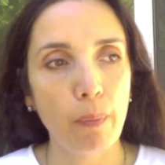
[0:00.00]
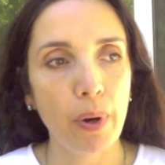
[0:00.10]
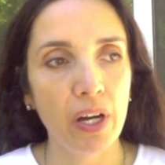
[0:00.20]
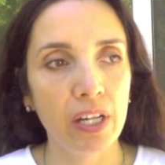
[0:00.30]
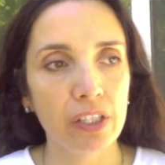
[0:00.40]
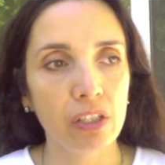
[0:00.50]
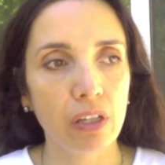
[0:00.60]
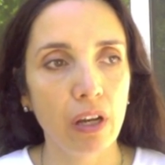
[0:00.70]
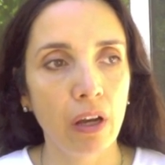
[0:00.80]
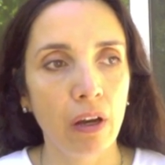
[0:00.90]
But
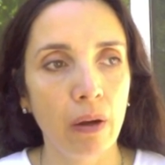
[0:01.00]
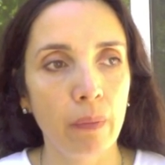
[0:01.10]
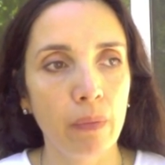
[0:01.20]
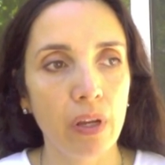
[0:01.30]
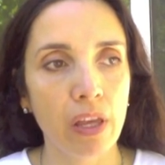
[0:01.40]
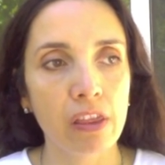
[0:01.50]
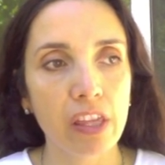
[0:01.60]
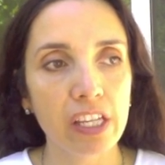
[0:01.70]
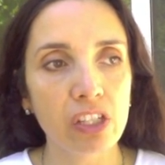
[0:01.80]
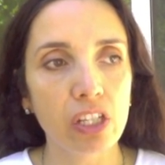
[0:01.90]
um, in
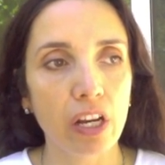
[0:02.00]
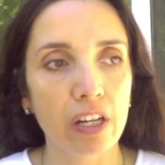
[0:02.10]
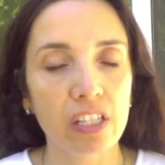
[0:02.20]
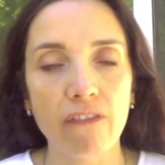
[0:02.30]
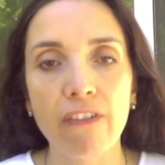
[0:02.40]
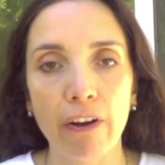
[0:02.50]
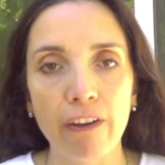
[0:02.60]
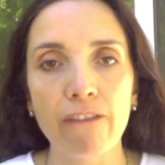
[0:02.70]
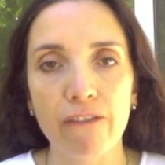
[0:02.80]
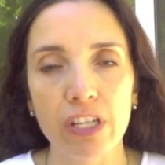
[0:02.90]
this year, it's
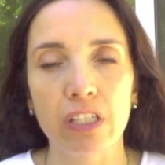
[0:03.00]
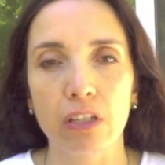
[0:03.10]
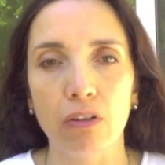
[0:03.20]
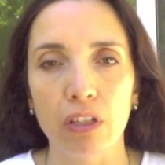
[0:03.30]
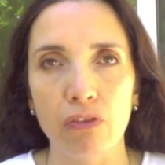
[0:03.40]
very physical.